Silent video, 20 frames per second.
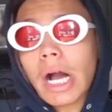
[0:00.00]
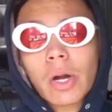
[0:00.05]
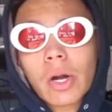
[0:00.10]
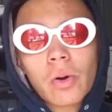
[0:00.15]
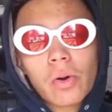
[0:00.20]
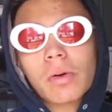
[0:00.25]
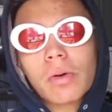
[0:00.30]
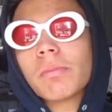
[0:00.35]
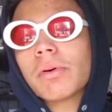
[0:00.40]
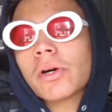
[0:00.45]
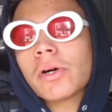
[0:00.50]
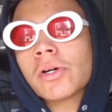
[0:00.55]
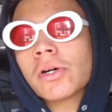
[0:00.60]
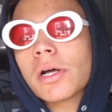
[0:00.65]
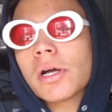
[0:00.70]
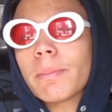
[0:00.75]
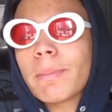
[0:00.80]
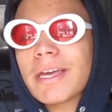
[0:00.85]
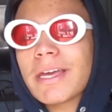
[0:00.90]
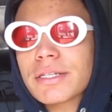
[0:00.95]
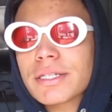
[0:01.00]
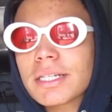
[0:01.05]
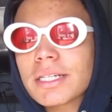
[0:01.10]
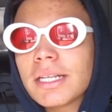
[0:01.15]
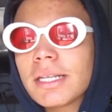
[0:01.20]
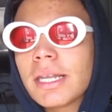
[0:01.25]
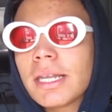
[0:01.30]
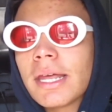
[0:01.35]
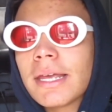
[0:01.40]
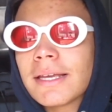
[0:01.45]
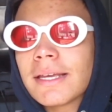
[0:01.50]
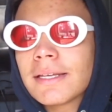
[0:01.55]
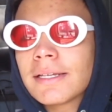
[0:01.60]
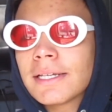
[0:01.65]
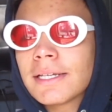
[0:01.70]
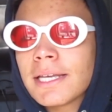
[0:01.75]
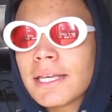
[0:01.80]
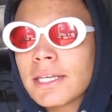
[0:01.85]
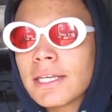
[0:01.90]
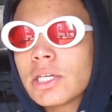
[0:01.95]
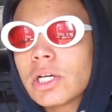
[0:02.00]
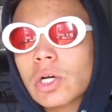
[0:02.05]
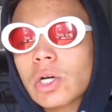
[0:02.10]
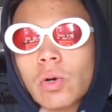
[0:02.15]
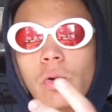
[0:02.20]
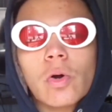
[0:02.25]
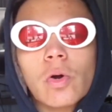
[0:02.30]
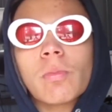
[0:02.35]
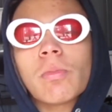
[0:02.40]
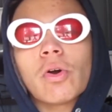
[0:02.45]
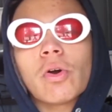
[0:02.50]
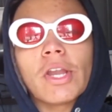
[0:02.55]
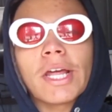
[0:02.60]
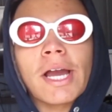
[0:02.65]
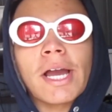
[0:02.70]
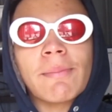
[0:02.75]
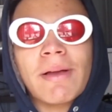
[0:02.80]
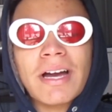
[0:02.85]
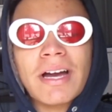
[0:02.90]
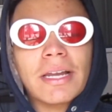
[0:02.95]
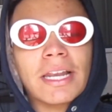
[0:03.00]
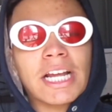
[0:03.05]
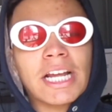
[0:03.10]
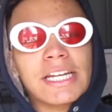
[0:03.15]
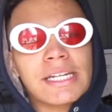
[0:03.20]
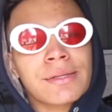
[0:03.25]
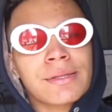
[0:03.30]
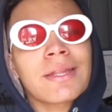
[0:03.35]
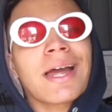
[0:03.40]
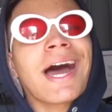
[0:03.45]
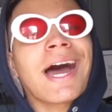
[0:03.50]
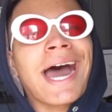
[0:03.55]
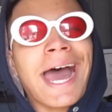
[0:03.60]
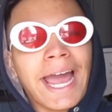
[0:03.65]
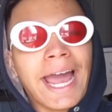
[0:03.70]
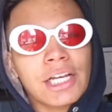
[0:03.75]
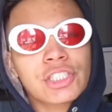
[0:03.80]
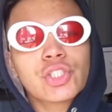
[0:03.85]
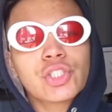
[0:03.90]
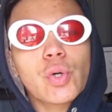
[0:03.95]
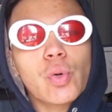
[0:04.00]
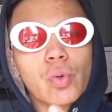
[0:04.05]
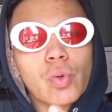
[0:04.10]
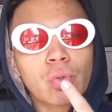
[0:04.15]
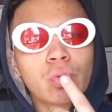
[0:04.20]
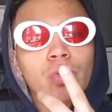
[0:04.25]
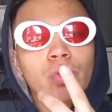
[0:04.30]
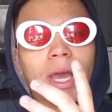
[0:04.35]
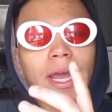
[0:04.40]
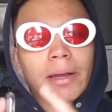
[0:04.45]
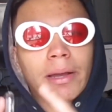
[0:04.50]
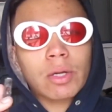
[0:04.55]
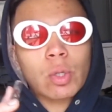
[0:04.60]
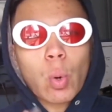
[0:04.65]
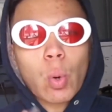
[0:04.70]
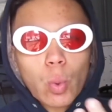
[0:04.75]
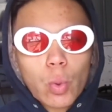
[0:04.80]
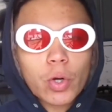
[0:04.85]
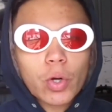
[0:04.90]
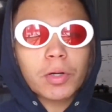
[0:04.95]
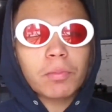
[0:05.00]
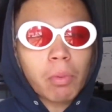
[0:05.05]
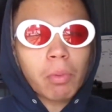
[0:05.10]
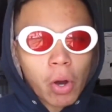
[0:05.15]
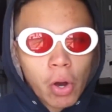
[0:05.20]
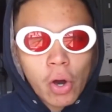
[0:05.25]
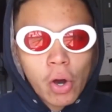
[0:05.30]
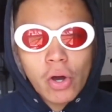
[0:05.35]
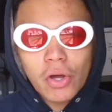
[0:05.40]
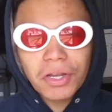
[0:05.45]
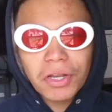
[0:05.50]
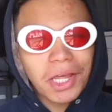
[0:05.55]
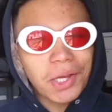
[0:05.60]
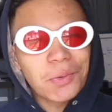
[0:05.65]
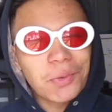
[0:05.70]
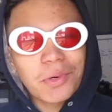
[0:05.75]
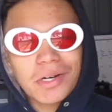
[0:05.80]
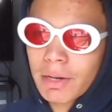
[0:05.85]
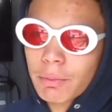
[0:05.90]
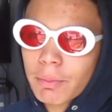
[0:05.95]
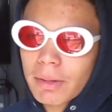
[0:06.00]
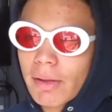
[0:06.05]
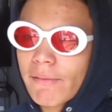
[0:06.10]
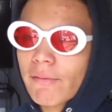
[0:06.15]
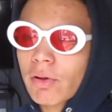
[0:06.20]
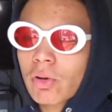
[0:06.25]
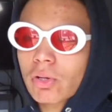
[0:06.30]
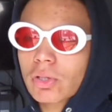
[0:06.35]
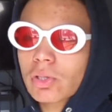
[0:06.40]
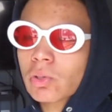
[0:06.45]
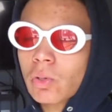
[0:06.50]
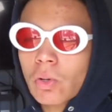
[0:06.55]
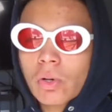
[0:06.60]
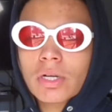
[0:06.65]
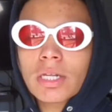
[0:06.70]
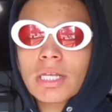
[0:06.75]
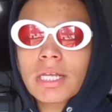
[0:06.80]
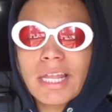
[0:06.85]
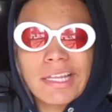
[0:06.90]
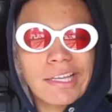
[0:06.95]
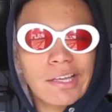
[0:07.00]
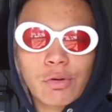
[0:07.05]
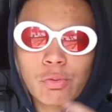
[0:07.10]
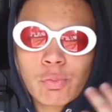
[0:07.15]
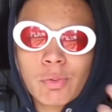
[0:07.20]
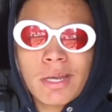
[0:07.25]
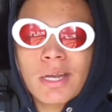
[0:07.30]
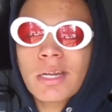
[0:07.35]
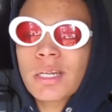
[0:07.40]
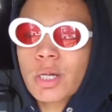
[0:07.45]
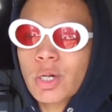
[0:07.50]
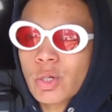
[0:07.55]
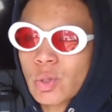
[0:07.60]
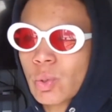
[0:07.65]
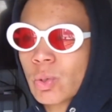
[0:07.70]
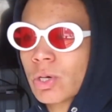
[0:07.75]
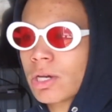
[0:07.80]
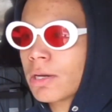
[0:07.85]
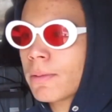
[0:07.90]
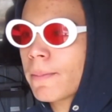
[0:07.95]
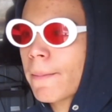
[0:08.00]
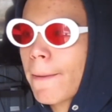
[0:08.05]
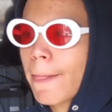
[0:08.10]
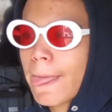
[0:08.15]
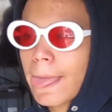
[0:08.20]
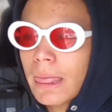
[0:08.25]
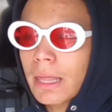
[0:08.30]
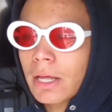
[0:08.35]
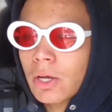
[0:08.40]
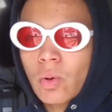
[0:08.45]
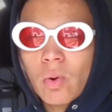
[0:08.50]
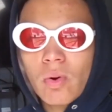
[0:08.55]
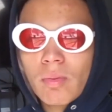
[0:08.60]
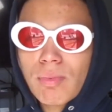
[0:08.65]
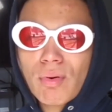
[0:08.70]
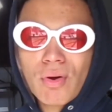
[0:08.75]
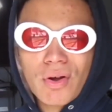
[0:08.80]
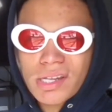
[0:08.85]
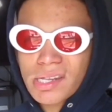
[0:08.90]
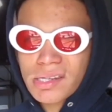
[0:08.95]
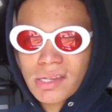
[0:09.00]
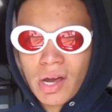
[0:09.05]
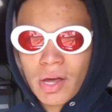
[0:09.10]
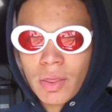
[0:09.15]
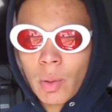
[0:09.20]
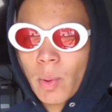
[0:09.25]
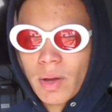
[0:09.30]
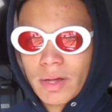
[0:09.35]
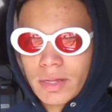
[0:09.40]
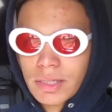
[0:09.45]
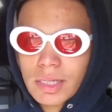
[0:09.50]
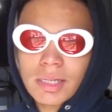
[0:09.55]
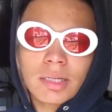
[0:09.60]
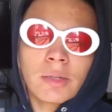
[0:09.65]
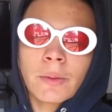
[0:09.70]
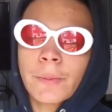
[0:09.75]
cornball, basically, like, your cornball, like, I'm not, like, it's not an actual, like, cornball, like, what? Anybody ever called you corny, like, you're weird, you're annoying? Cornball is the other way of saying it.